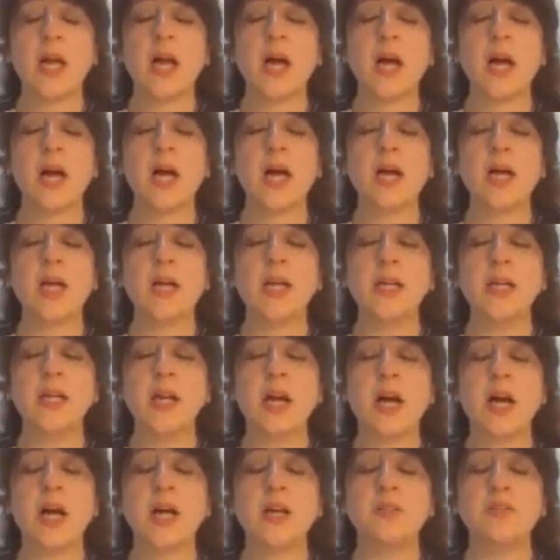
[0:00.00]
I
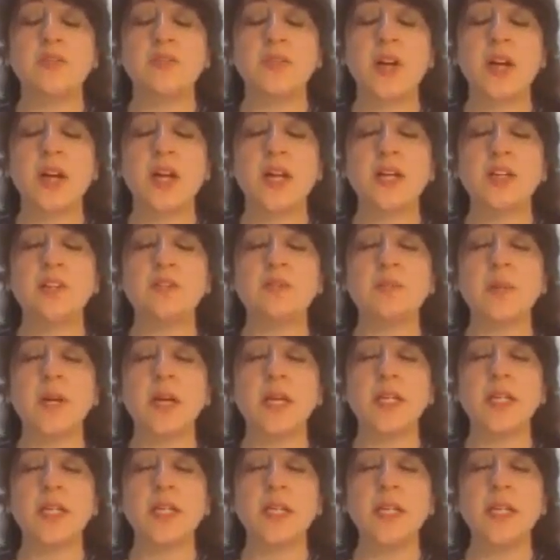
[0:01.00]
are 5
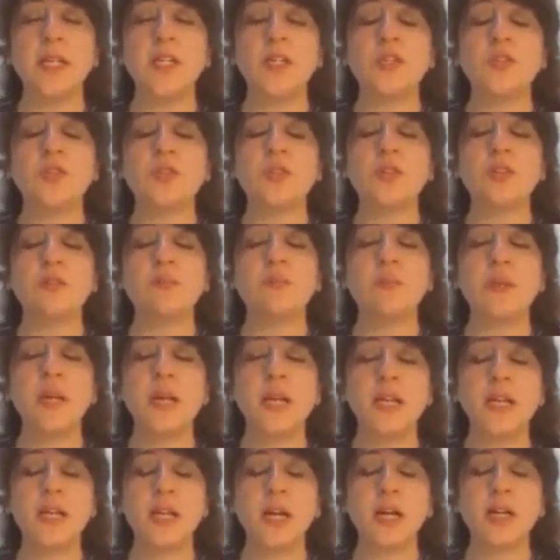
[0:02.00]
my need to
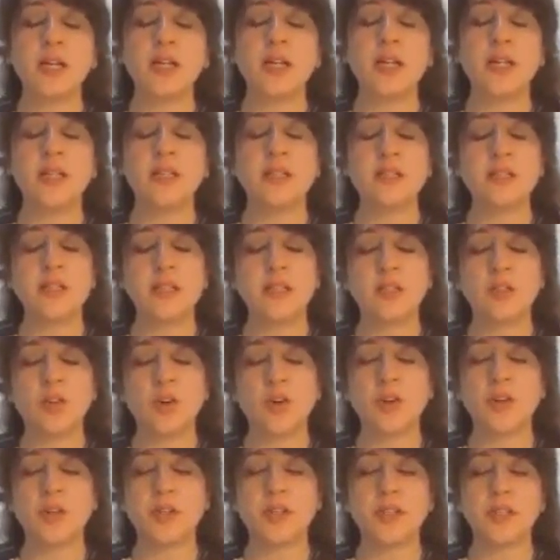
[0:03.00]
rebel against
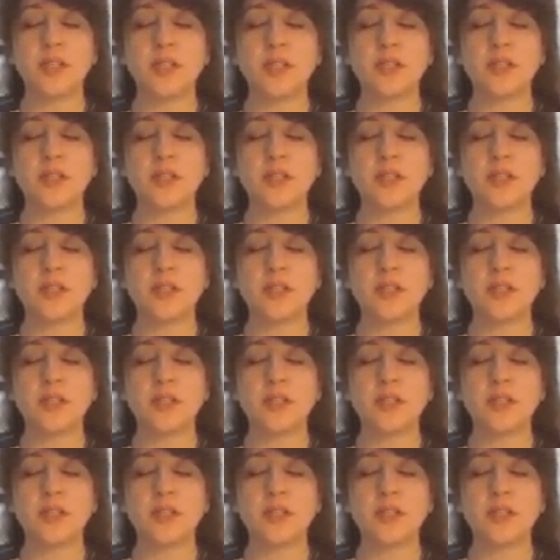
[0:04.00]
authority.